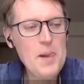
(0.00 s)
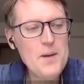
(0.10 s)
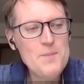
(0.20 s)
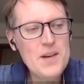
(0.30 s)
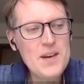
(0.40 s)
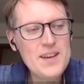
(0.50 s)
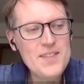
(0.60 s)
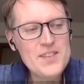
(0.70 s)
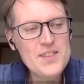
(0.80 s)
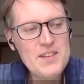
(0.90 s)
I
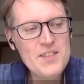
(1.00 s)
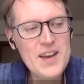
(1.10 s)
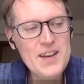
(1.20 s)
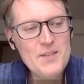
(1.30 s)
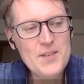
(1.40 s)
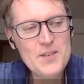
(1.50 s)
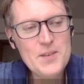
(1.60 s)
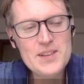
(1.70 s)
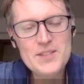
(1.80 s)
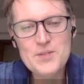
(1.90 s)
like the sound of that.
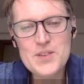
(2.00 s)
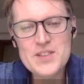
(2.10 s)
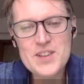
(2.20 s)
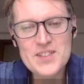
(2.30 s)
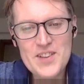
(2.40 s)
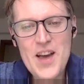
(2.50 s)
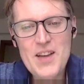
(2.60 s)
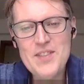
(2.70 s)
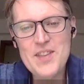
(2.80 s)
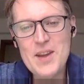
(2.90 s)
We'll return to
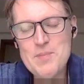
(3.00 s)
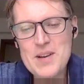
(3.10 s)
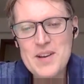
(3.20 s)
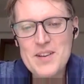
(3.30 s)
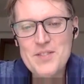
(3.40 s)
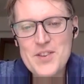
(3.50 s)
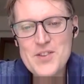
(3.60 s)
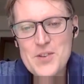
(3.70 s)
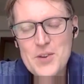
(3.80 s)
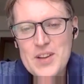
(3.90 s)
that theme for
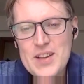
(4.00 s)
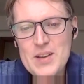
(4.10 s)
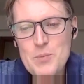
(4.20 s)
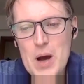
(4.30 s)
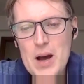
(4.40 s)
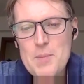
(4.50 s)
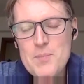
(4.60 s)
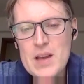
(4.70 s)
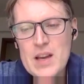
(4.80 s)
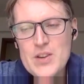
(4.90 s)
sure.
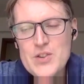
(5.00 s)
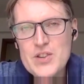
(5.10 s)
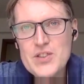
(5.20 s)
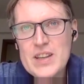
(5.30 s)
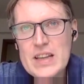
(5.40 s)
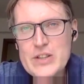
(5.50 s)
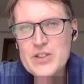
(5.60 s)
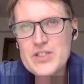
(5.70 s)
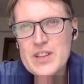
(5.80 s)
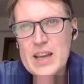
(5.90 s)

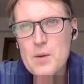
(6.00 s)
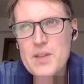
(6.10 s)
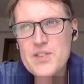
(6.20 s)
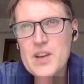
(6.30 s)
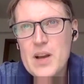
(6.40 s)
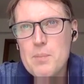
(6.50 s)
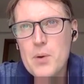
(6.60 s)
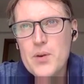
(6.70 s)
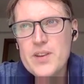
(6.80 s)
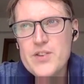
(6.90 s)
Just sticking with
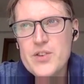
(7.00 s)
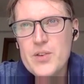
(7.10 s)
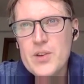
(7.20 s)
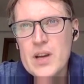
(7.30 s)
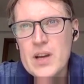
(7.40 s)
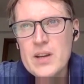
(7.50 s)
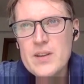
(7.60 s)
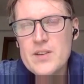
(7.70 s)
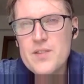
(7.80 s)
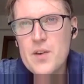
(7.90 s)
Singapore, did you
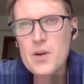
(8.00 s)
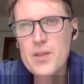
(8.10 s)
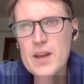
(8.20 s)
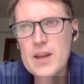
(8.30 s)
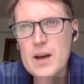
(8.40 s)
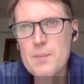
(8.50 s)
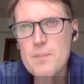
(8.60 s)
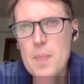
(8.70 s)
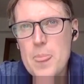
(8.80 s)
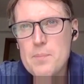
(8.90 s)
feel
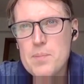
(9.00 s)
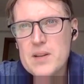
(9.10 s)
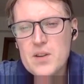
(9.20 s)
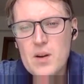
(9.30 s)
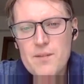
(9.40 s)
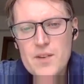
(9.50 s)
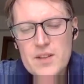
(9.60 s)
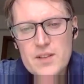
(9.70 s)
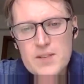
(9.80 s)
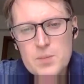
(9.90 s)
the press
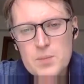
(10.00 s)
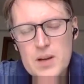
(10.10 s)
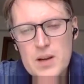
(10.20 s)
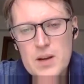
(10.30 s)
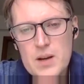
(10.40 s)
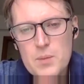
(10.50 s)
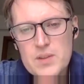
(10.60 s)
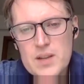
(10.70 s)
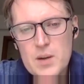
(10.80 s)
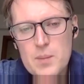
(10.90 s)
conference
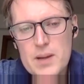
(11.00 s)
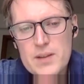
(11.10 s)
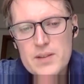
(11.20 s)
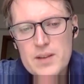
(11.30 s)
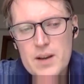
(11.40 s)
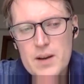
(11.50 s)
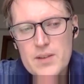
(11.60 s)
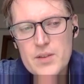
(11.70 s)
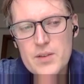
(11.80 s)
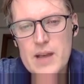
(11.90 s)
was a little bit
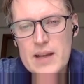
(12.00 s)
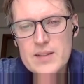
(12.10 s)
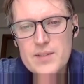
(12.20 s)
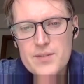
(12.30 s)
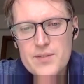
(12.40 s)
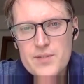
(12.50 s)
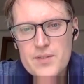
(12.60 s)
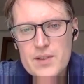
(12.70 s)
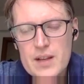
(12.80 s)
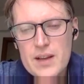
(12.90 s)
too negative?
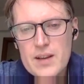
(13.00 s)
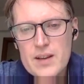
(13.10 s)
Like,